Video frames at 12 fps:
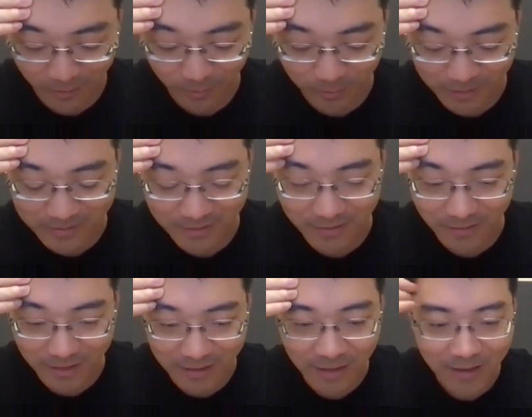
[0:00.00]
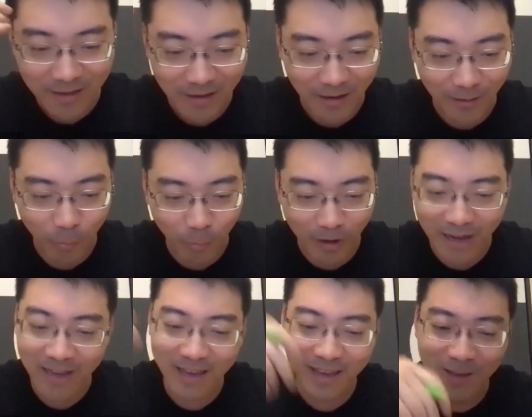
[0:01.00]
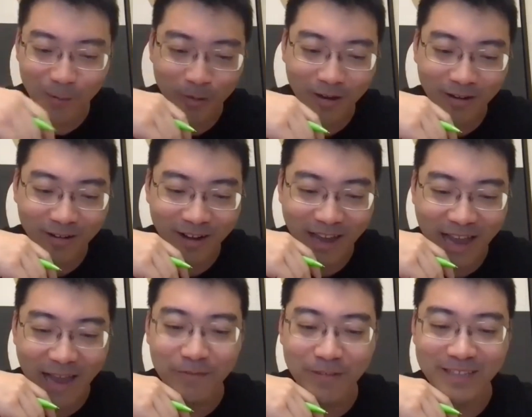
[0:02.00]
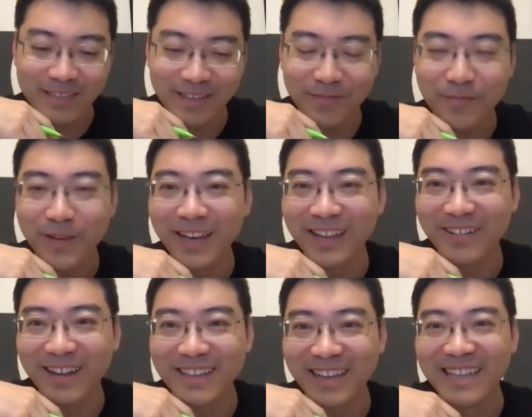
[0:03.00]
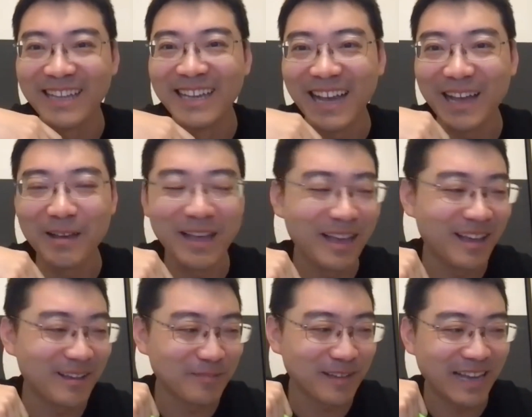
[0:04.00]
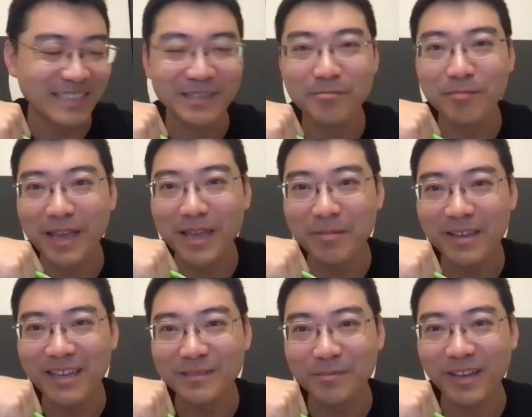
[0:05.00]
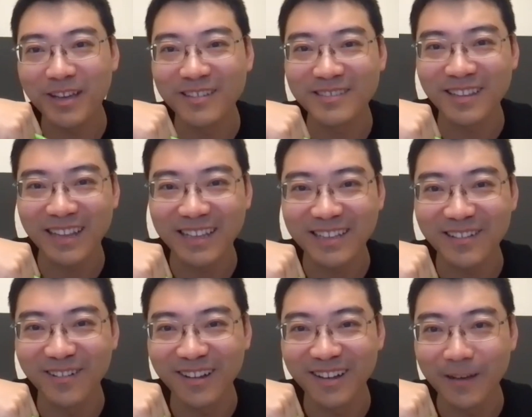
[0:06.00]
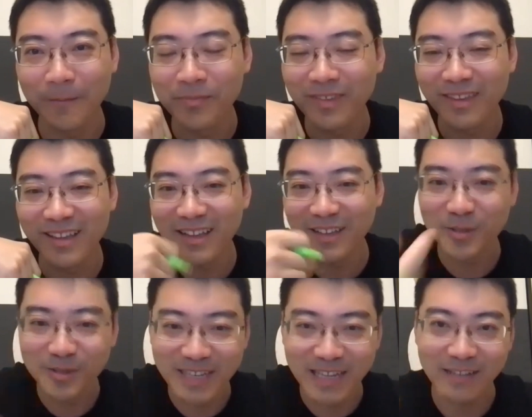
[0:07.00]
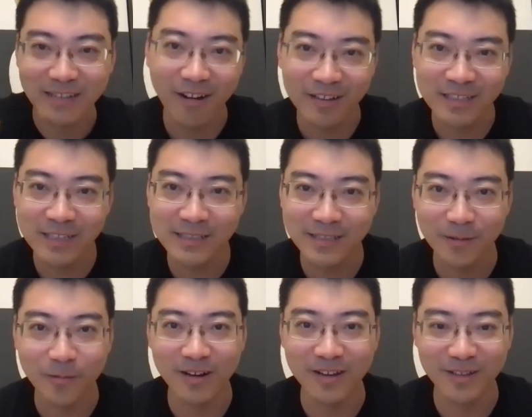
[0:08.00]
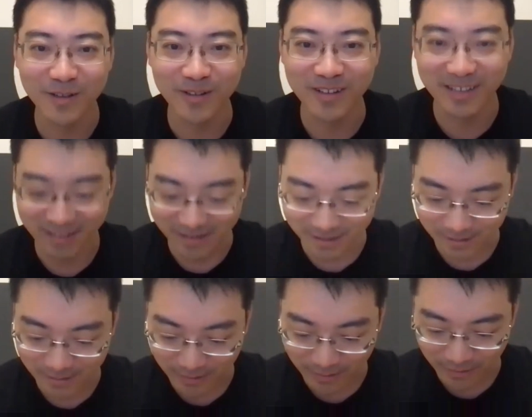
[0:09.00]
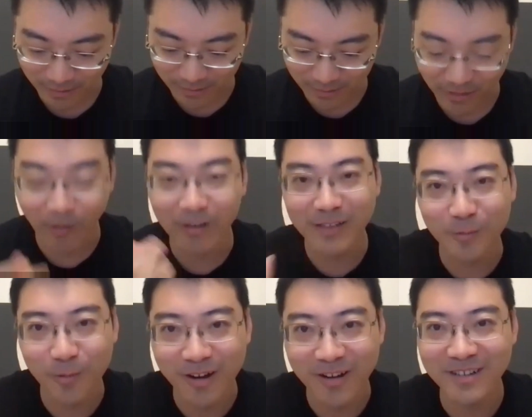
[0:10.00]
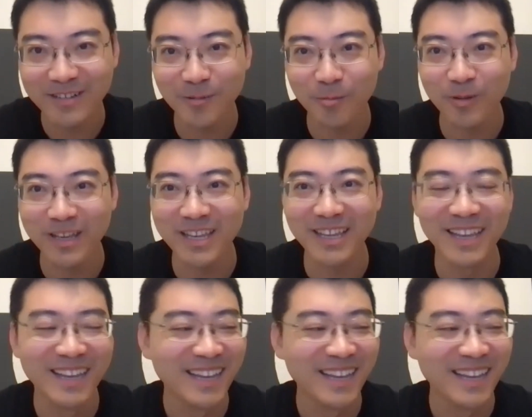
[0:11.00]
question, right? Why we are having this feeling, right? I'm guessing maybe it's because like as you said, artists or the knowledge workers, we